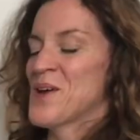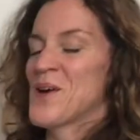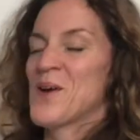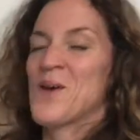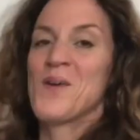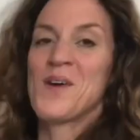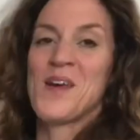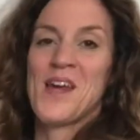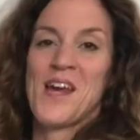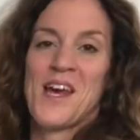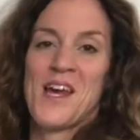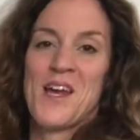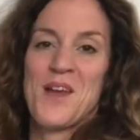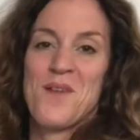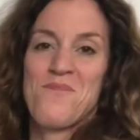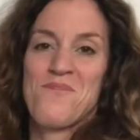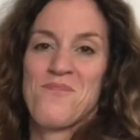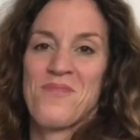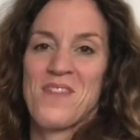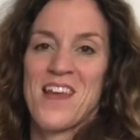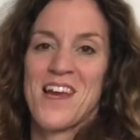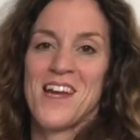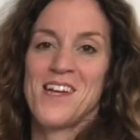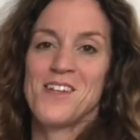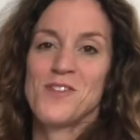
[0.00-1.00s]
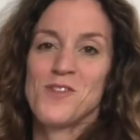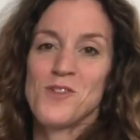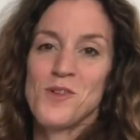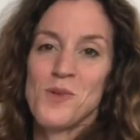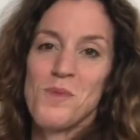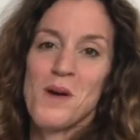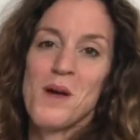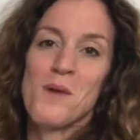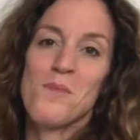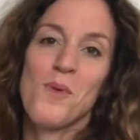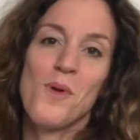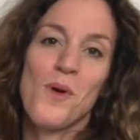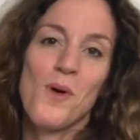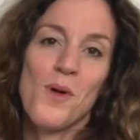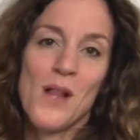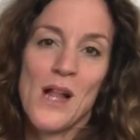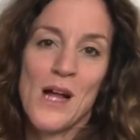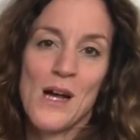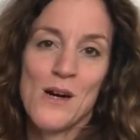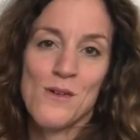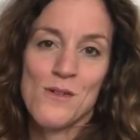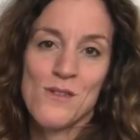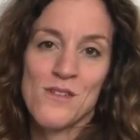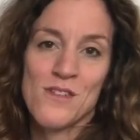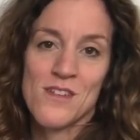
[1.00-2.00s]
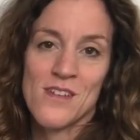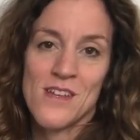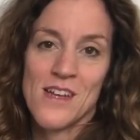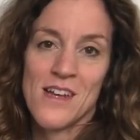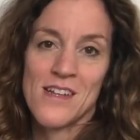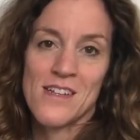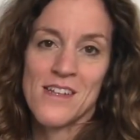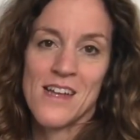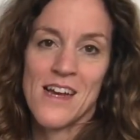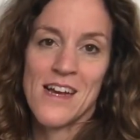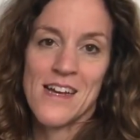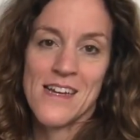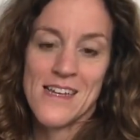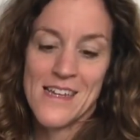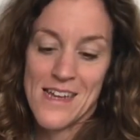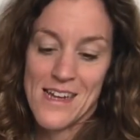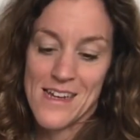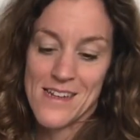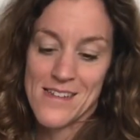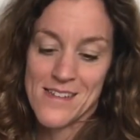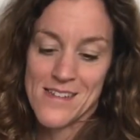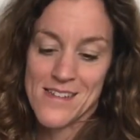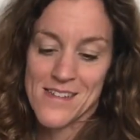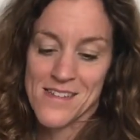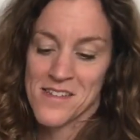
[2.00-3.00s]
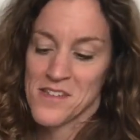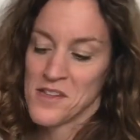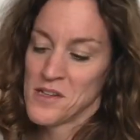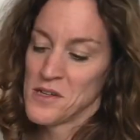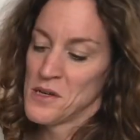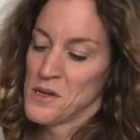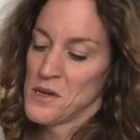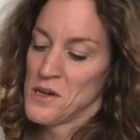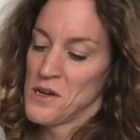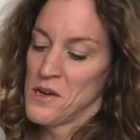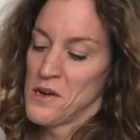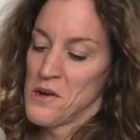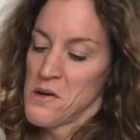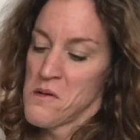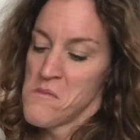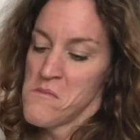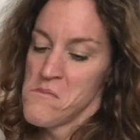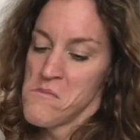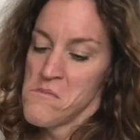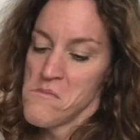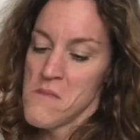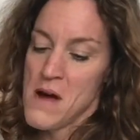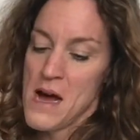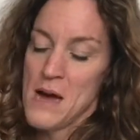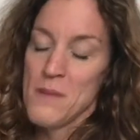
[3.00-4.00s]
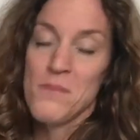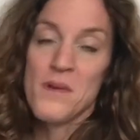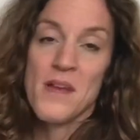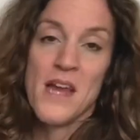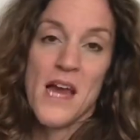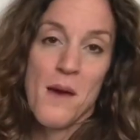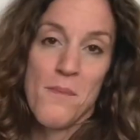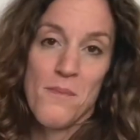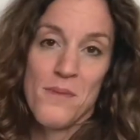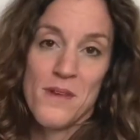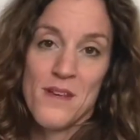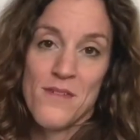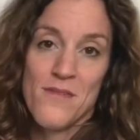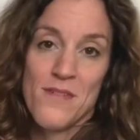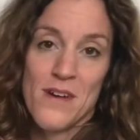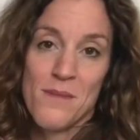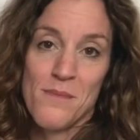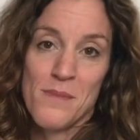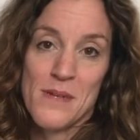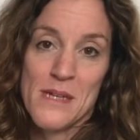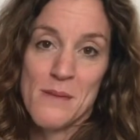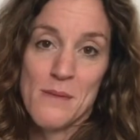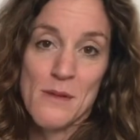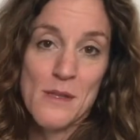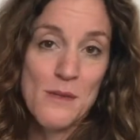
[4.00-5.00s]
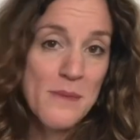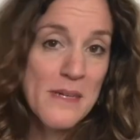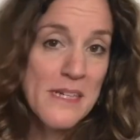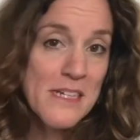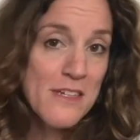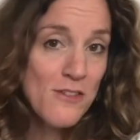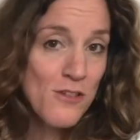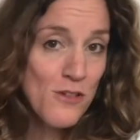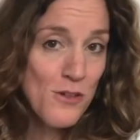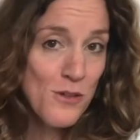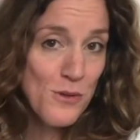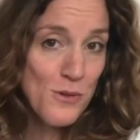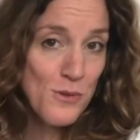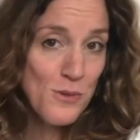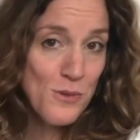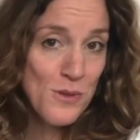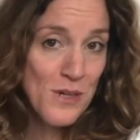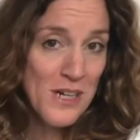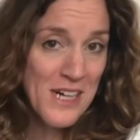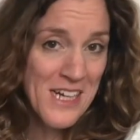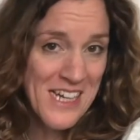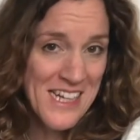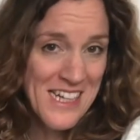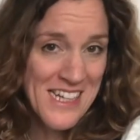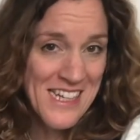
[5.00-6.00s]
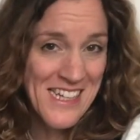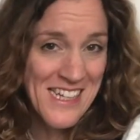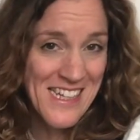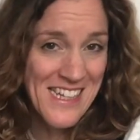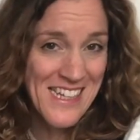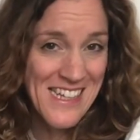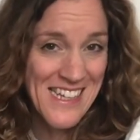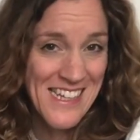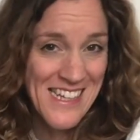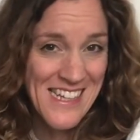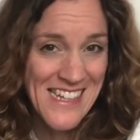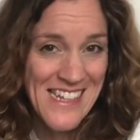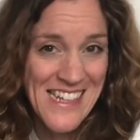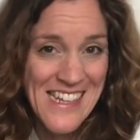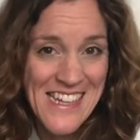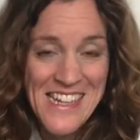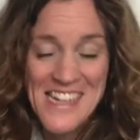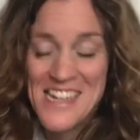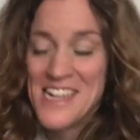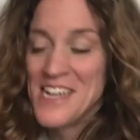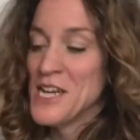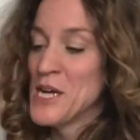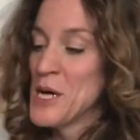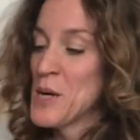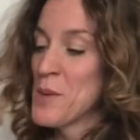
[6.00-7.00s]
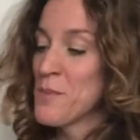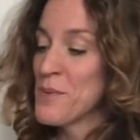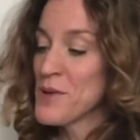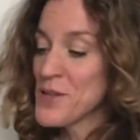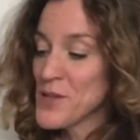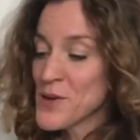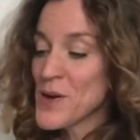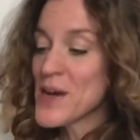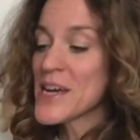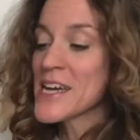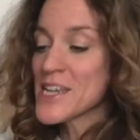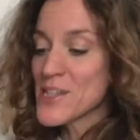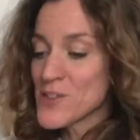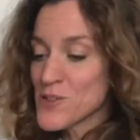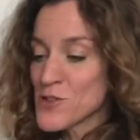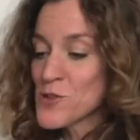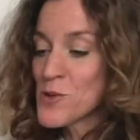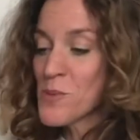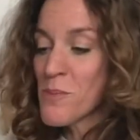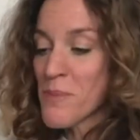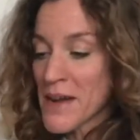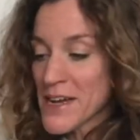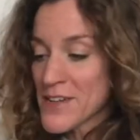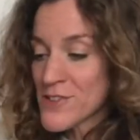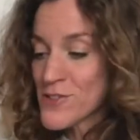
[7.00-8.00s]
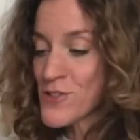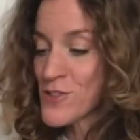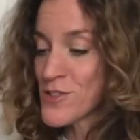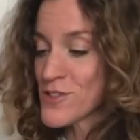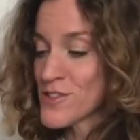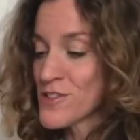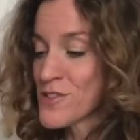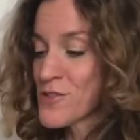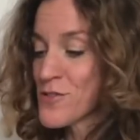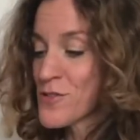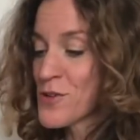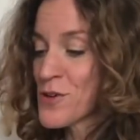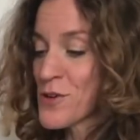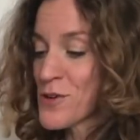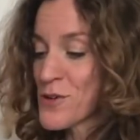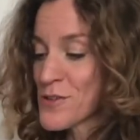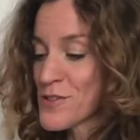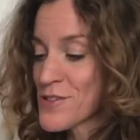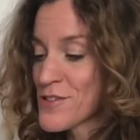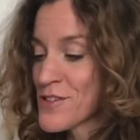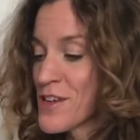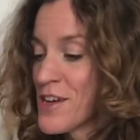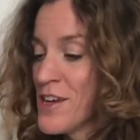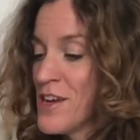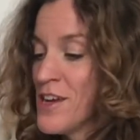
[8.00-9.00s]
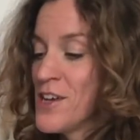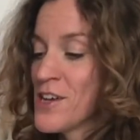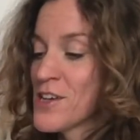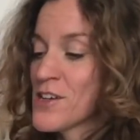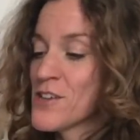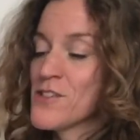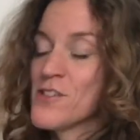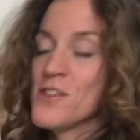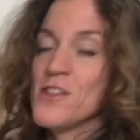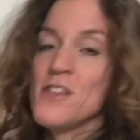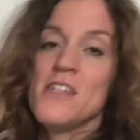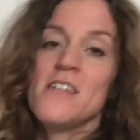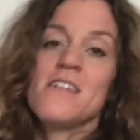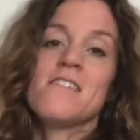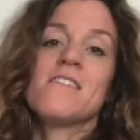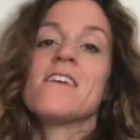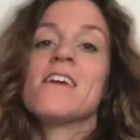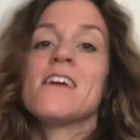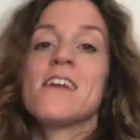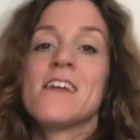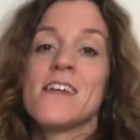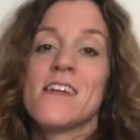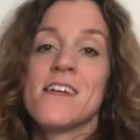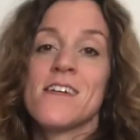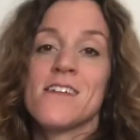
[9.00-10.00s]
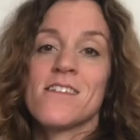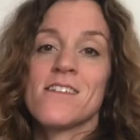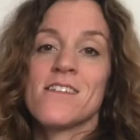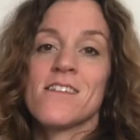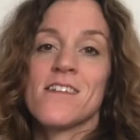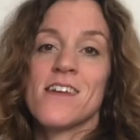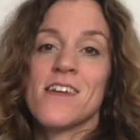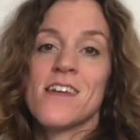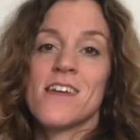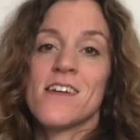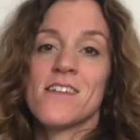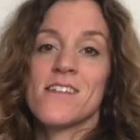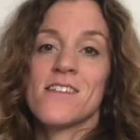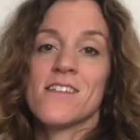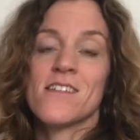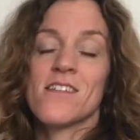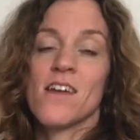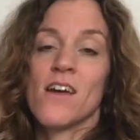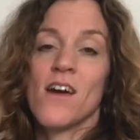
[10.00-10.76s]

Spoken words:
Okay, I took my bowl out, and I guess I'd be happy if I'd be able to make two. But you know, I can do batches, of course, because you need to heat it